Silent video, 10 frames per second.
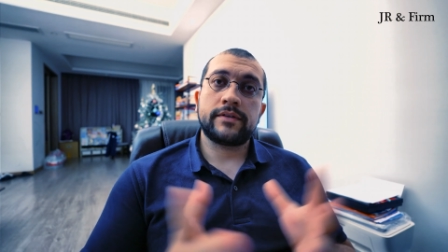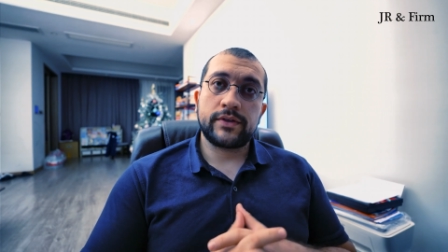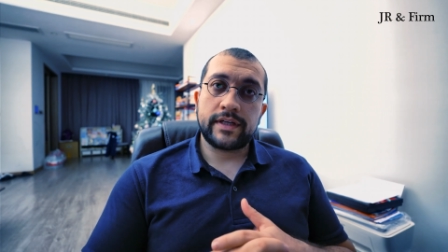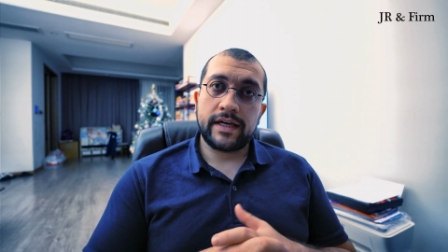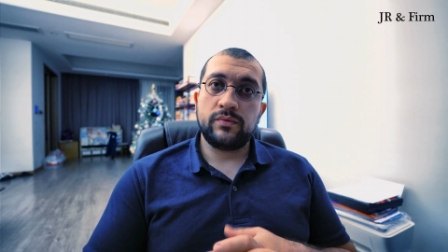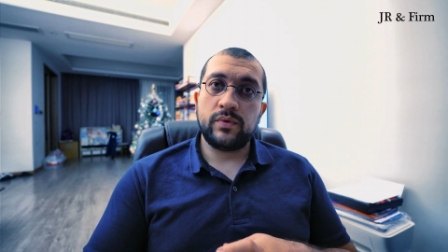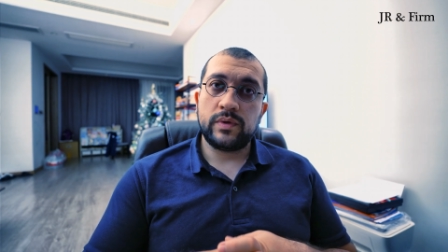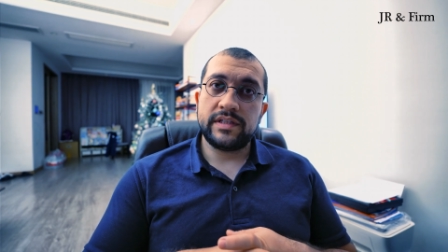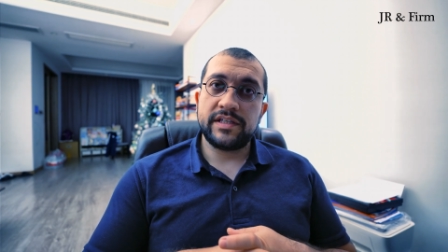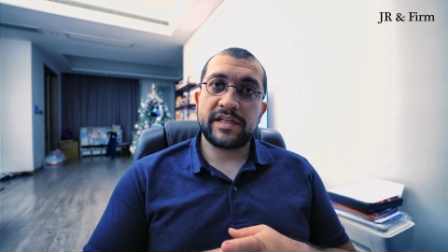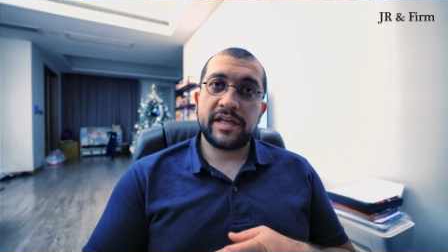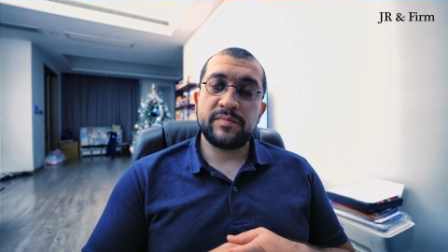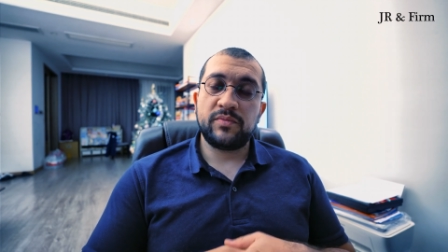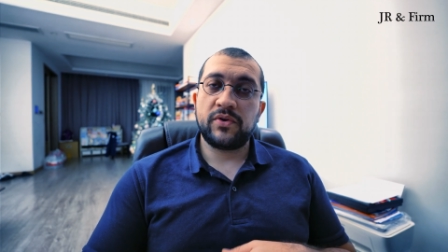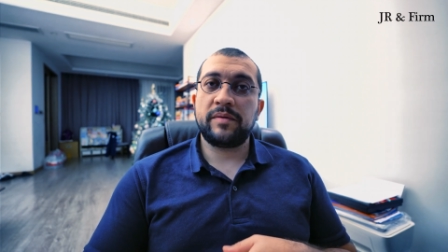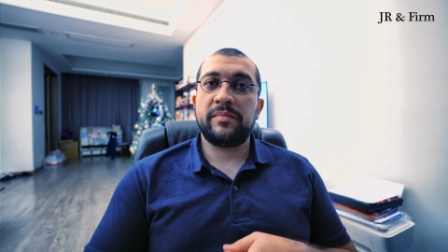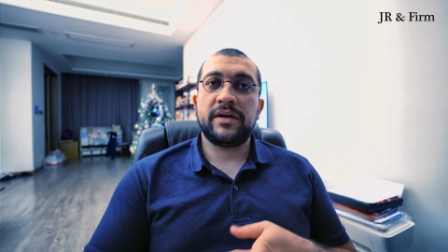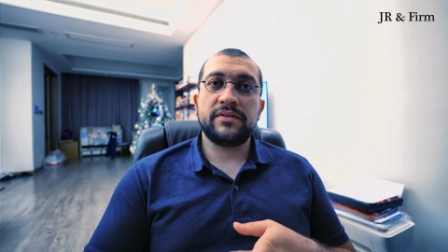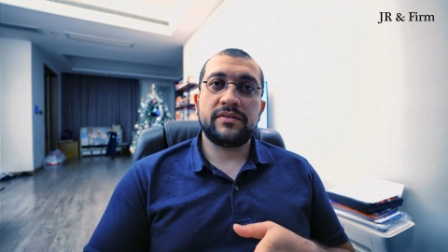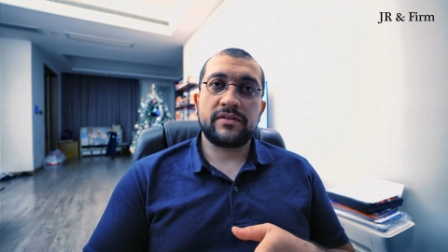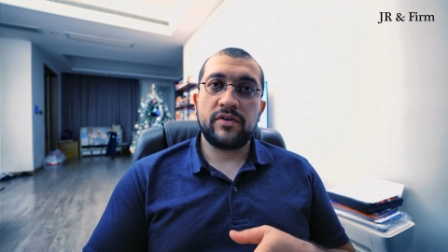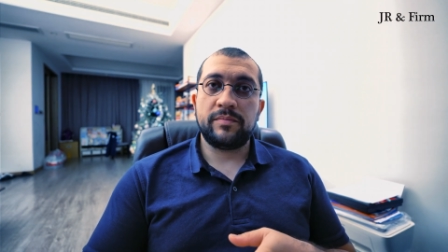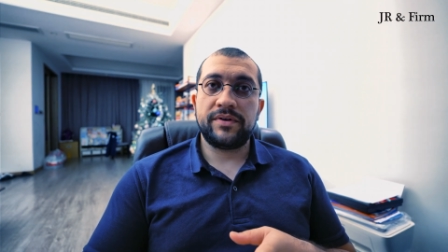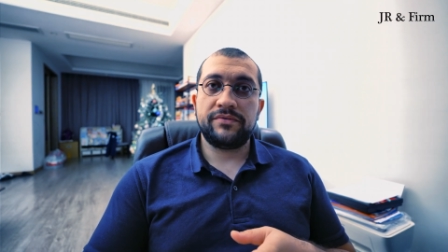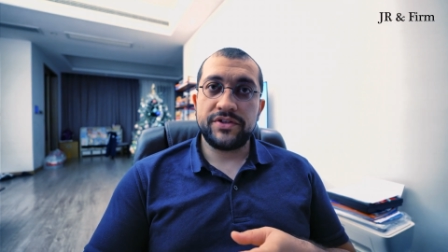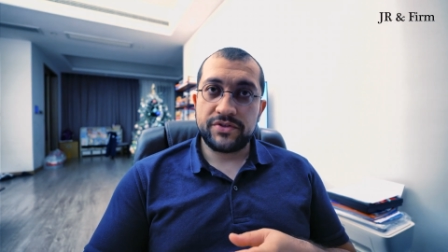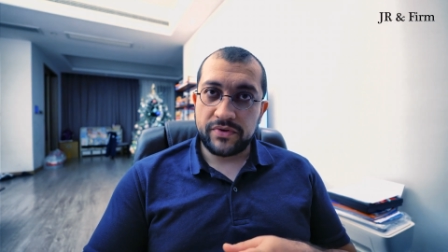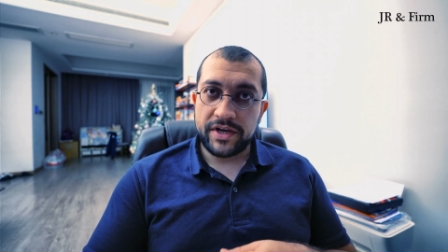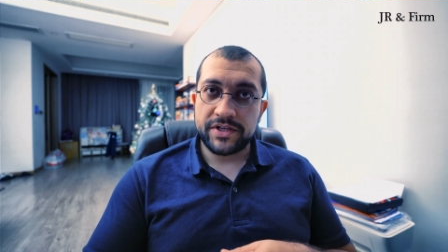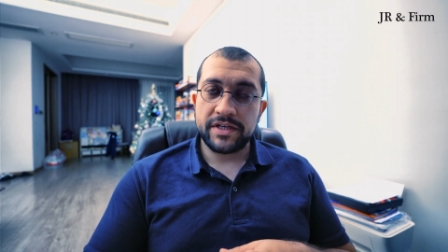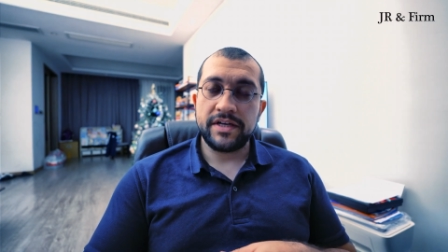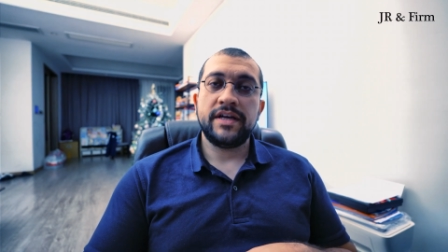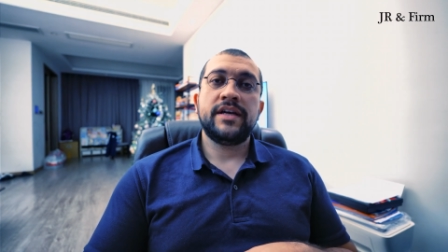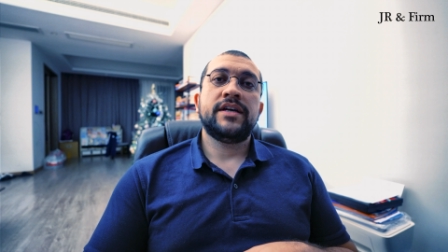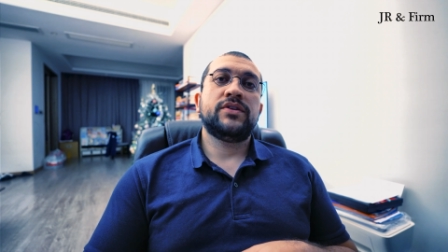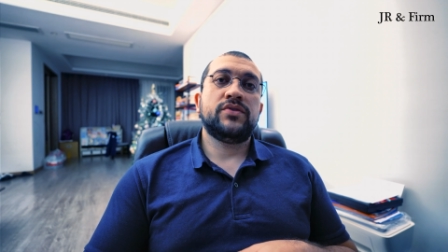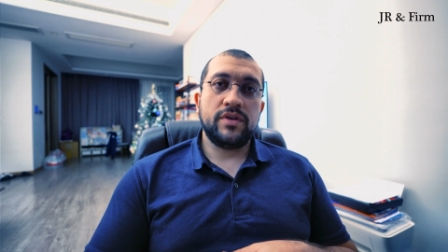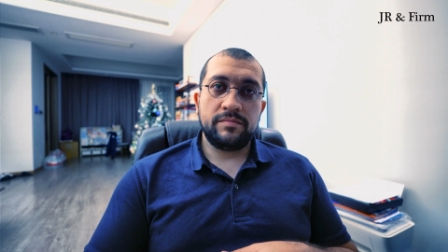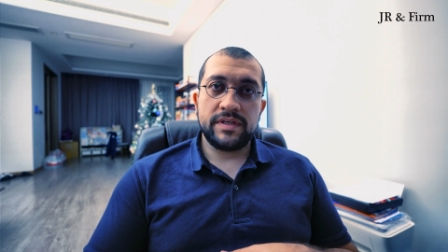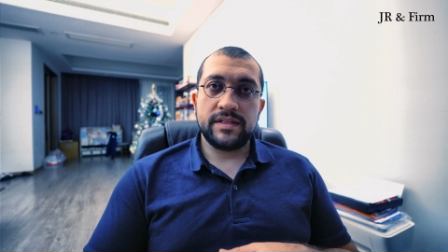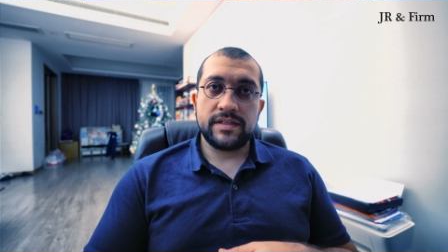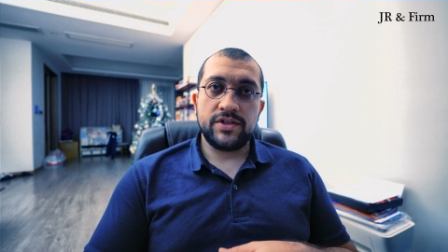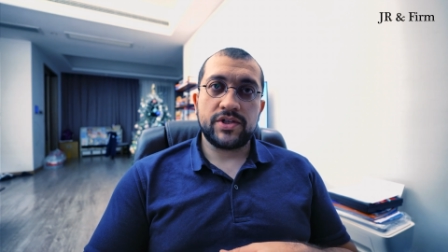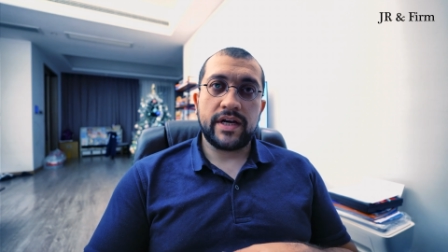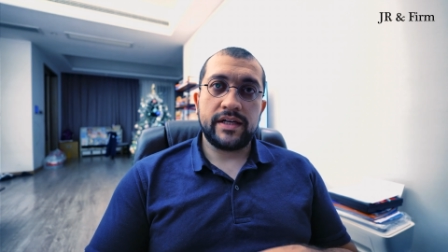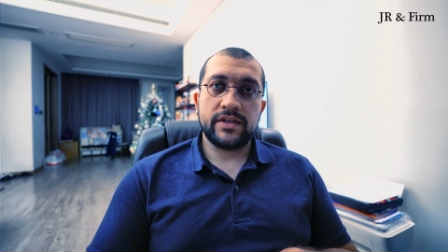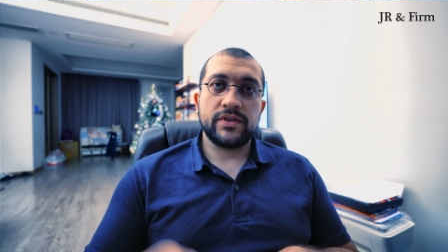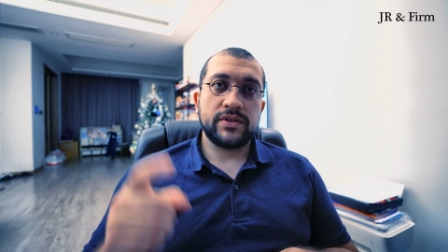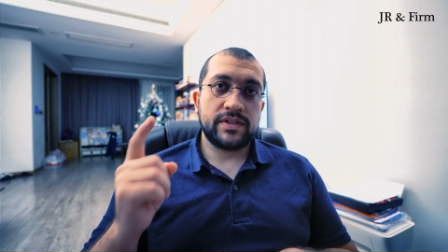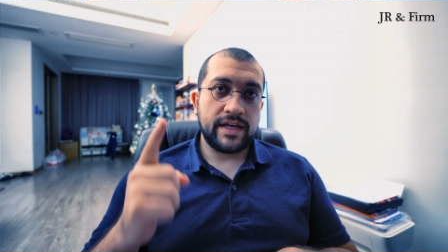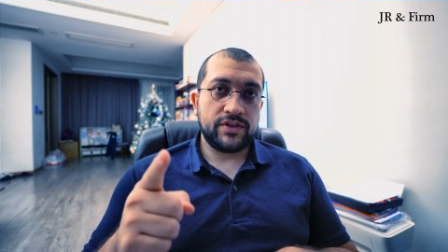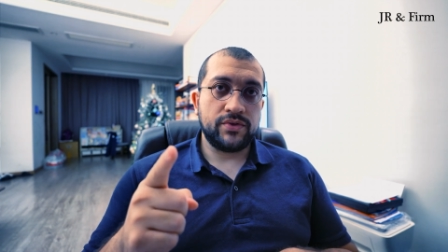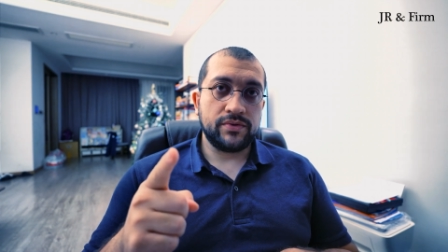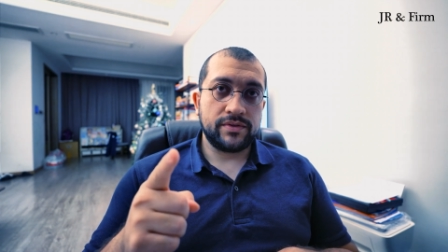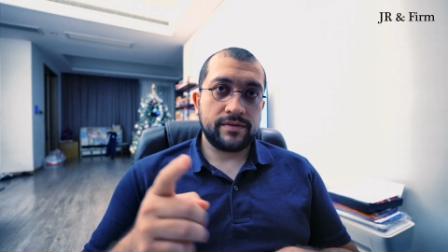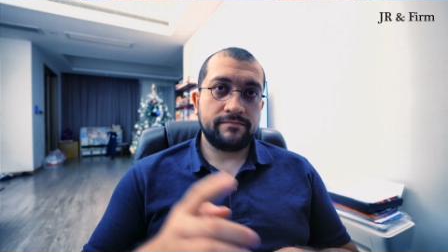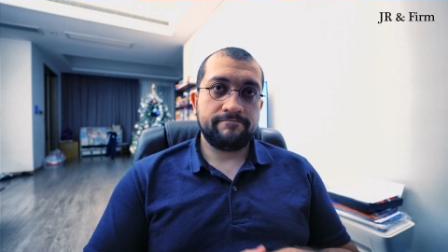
Okay, we will discuss more about company registration, doing business in China. So stay tuned.